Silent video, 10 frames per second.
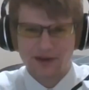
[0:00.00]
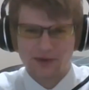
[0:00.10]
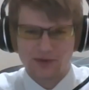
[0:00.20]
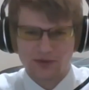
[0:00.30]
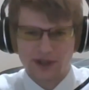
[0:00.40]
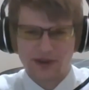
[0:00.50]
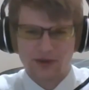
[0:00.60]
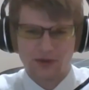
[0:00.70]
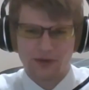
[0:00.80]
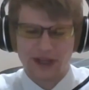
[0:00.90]
was really
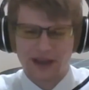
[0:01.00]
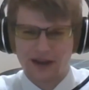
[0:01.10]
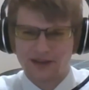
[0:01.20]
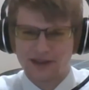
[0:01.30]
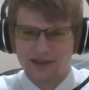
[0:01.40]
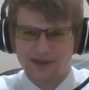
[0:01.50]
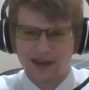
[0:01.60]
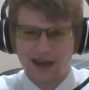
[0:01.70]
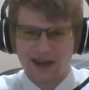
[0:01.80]
cool when I got these.